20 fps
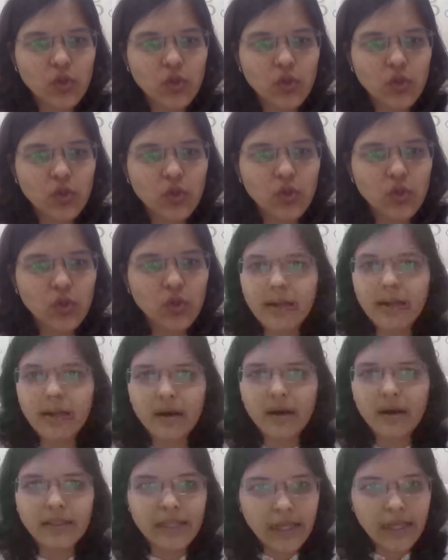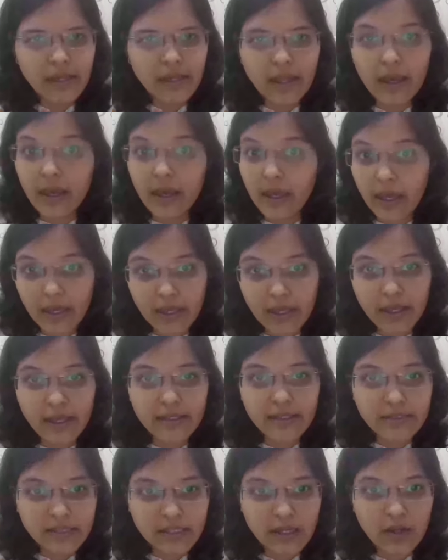And then I
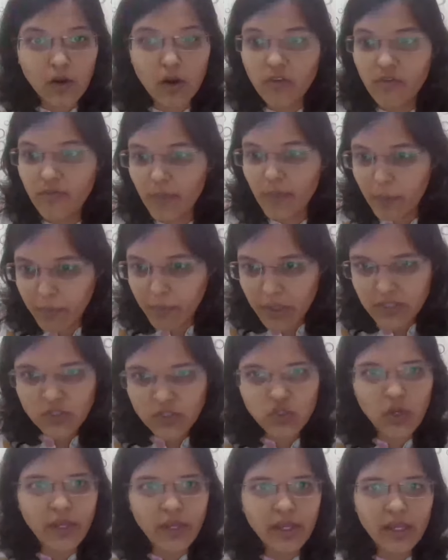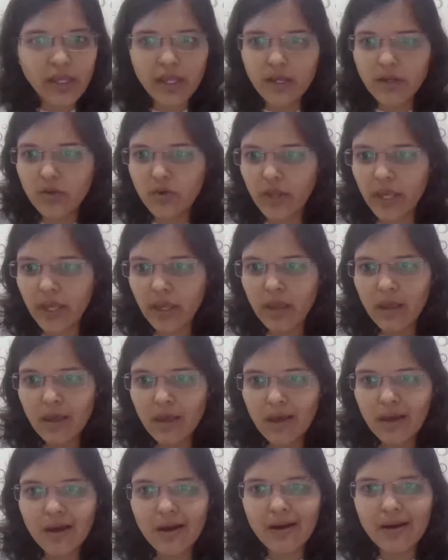can see a lot of members joining in today,
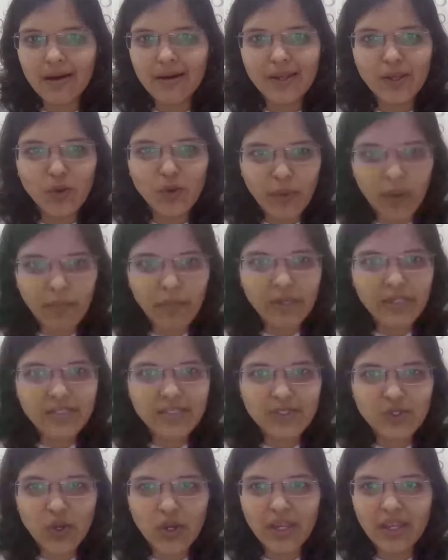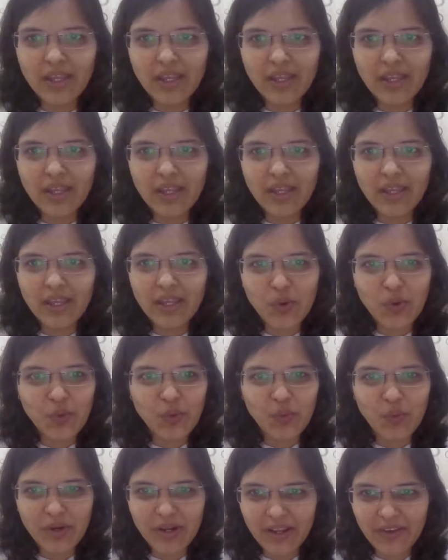new members joining in. So
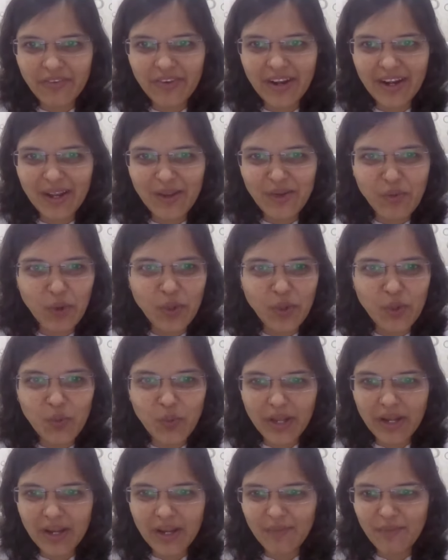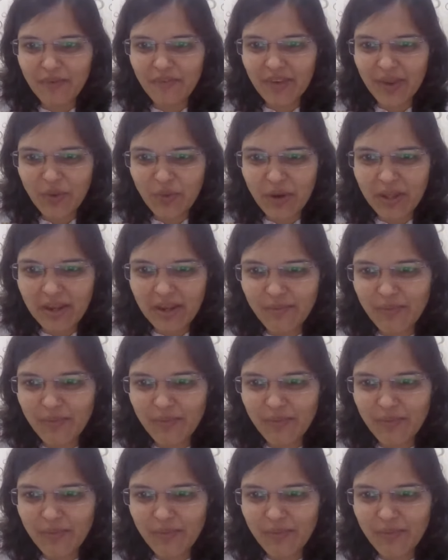would definitely want to welcome everyone.